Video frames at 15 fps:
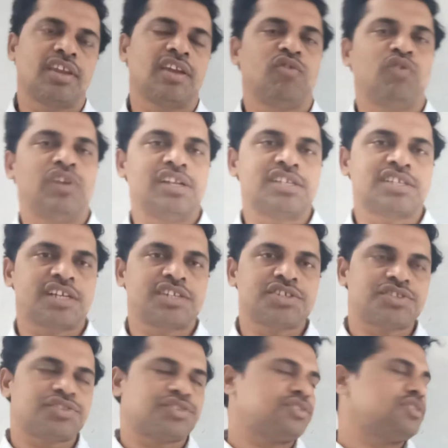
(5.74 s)
We will
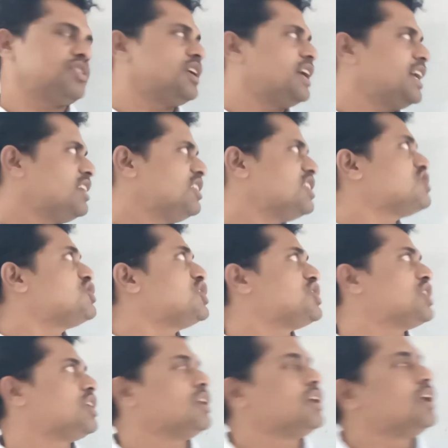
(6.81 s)
discuss in this
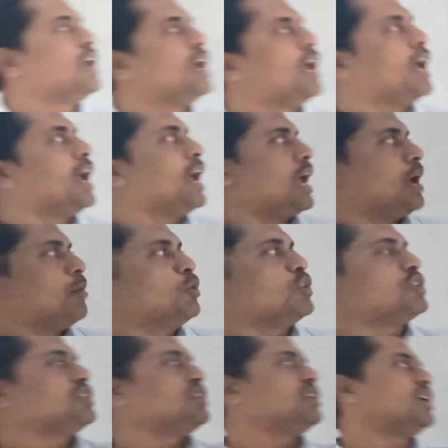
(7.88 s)
session
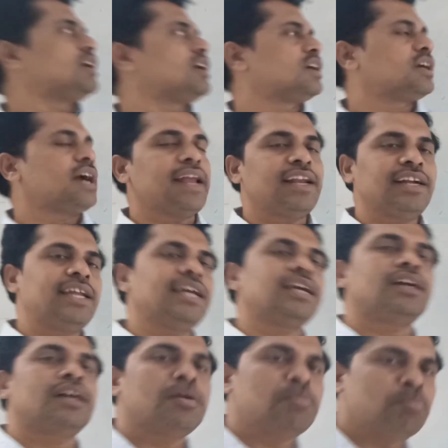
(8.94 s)
about
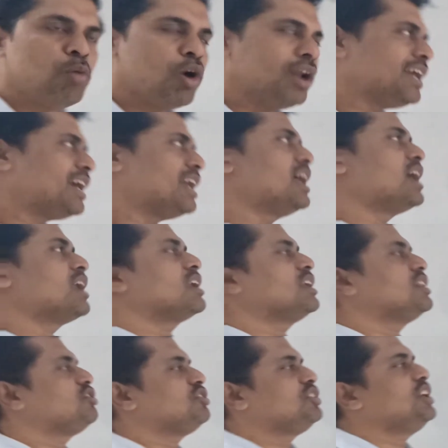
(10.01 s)
kinetic molecular
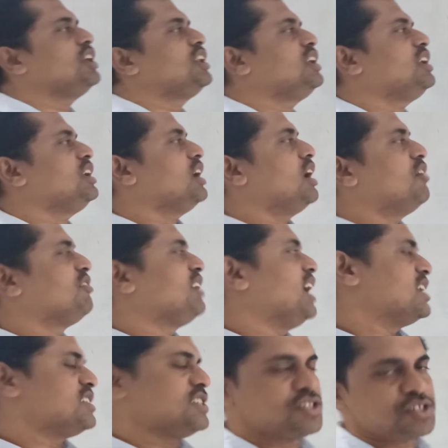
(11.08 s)
theory of
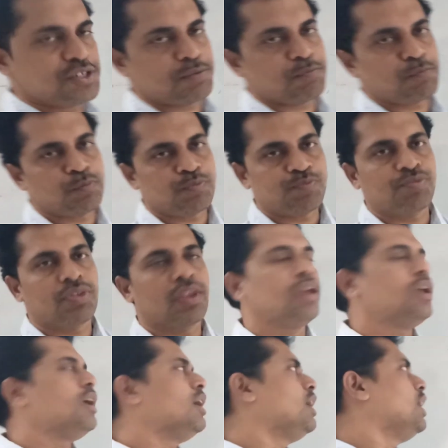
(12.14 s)
gases.
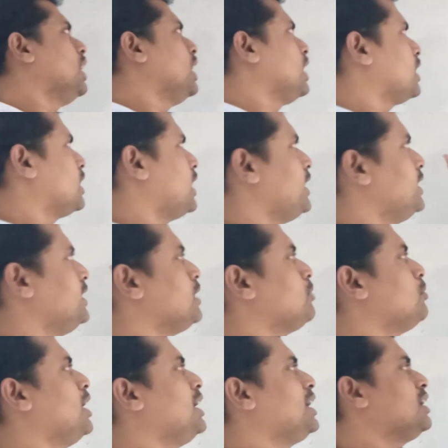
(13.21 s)
Kinetic
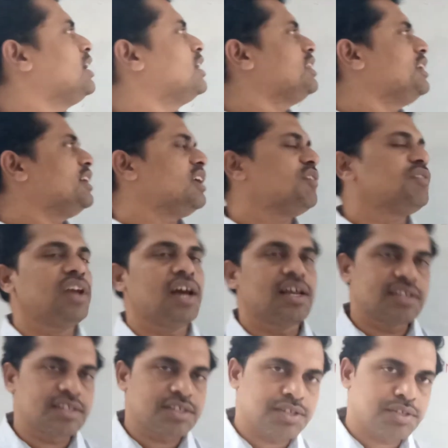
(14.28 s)
molecular theory of
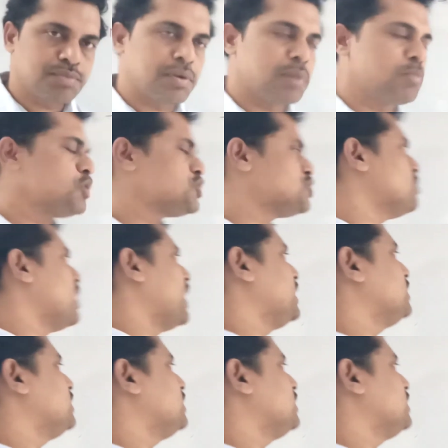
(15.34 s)
gases proposed by